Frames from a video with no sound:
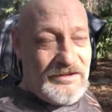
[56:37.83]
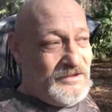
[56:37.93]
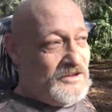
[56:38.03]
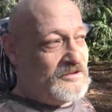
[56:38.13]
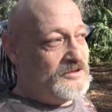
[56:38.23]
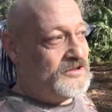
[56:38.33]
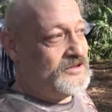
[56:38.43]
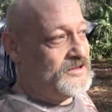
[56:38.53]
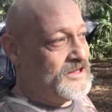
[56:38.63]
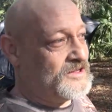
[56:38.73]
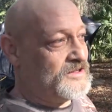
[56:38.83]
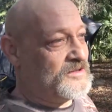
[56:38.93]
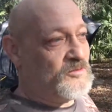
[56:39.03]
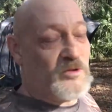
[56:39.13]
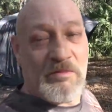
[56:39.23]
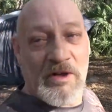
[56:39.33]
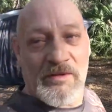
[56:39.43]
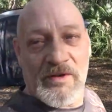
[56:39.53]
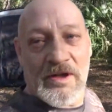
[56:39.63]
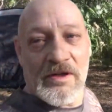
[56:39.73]
Well, actually this morning, about
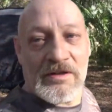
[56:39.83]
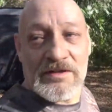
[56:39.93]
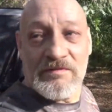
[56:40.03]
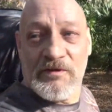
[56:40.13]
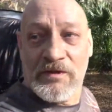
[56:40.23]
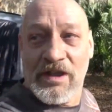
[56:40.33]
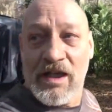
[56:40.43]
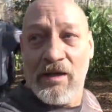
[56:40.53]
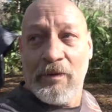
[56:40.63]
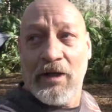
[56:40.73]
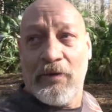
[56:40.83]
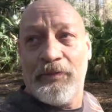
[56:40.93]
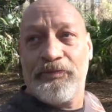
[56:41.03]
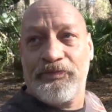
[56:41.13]
three o'clock this morning, came out.